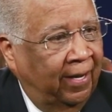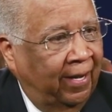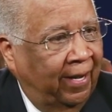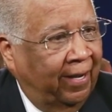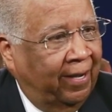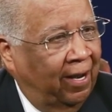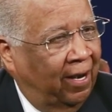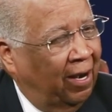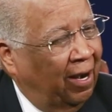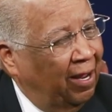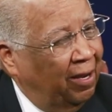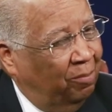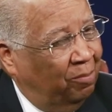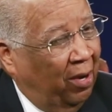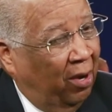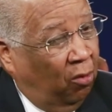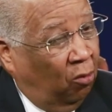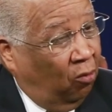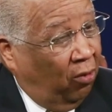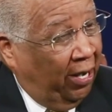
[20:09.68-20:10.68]
I kind of let
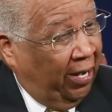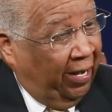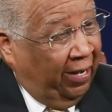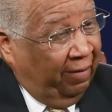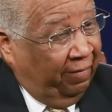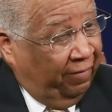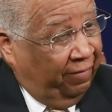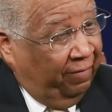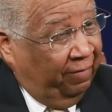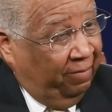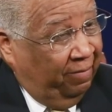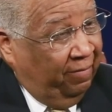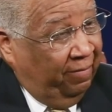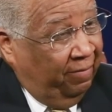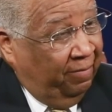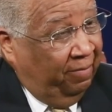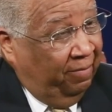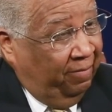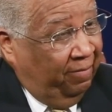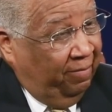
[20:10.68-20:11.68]
my wife
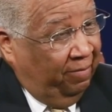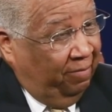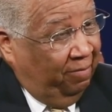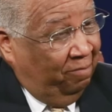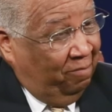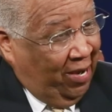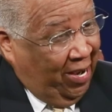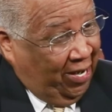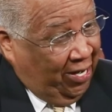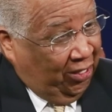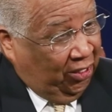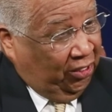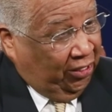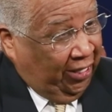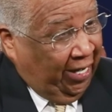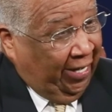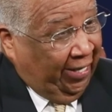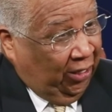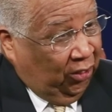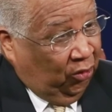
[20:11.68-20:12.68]
manage
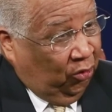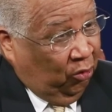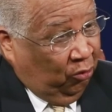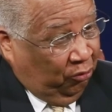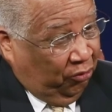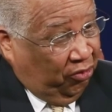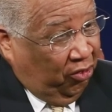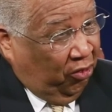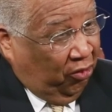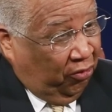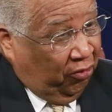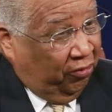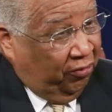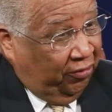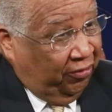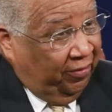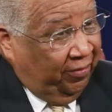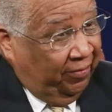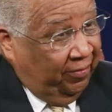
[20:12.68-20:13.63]
those daughters.